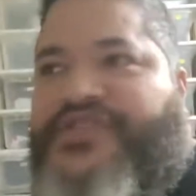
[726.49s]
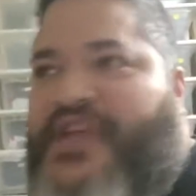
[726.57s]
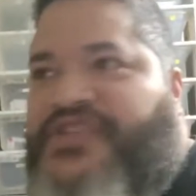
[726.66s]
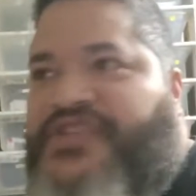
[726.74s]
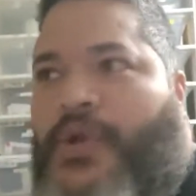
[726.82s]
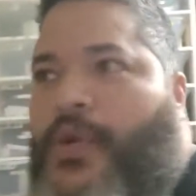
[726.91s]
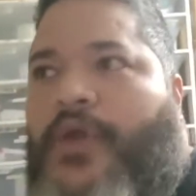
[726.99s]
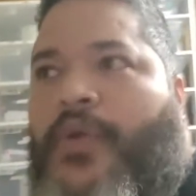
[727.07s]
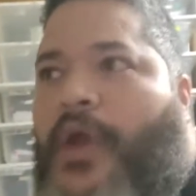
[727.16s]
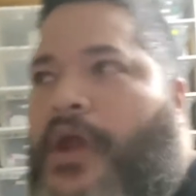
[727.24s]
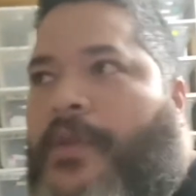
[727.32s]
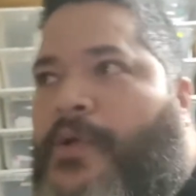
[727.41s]
that's so
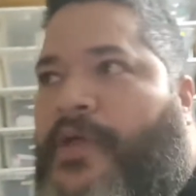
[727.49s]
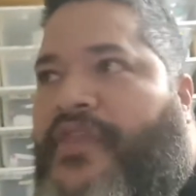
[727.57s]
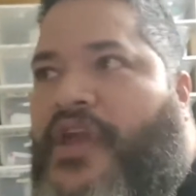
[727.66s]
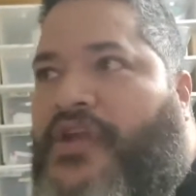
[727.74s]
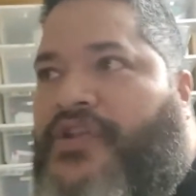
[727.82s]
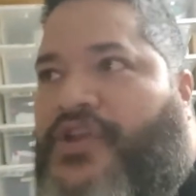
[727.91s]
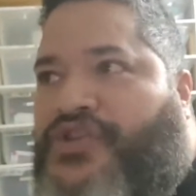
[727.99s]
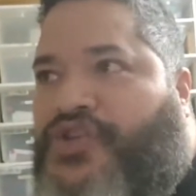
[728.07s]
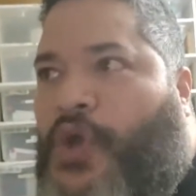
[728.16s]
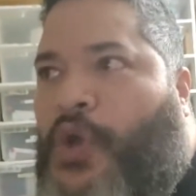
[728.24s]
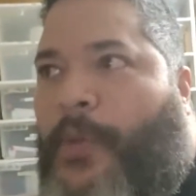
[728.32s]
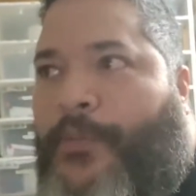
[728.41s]
incredible and they're
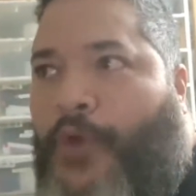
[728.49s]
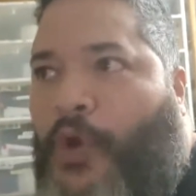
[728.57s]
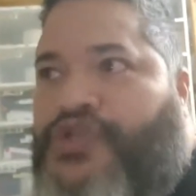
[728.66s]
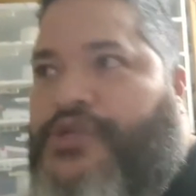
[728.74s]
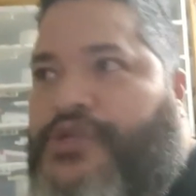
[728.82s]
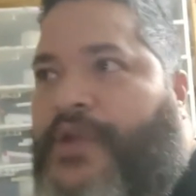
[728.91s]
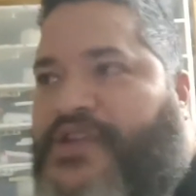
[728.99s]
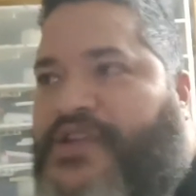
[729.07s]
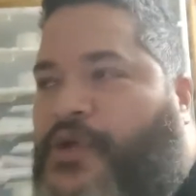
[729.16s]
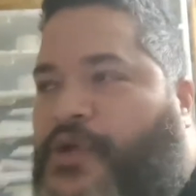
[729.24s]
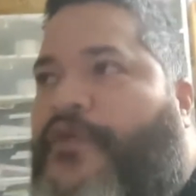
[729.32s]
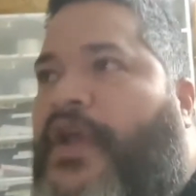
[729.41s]
so approachable and
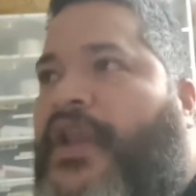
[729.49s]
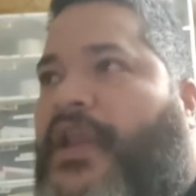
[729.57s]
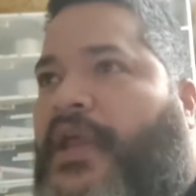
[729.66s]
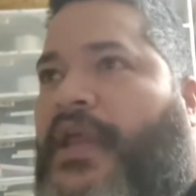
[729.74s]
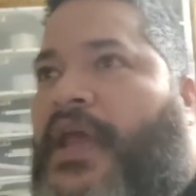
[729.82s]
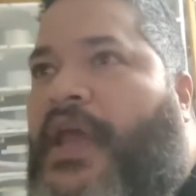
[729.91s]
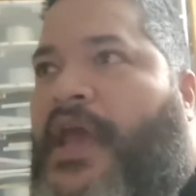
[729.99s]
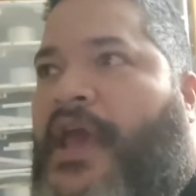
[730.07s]
so friendly